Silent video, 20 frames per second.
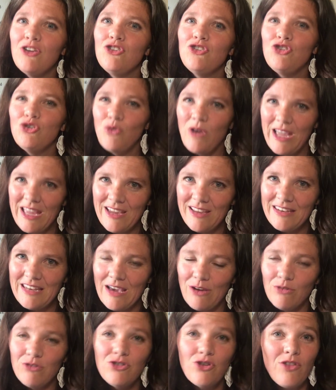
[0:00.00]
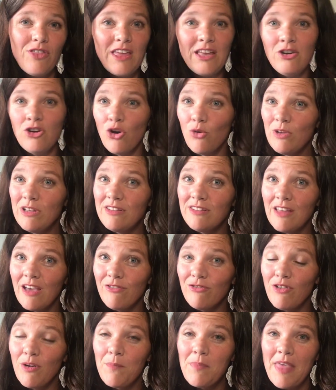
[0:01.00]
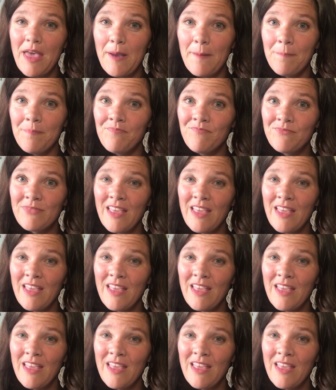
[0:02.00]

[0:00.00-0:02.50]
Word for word: to hand out, so they know it's not from them.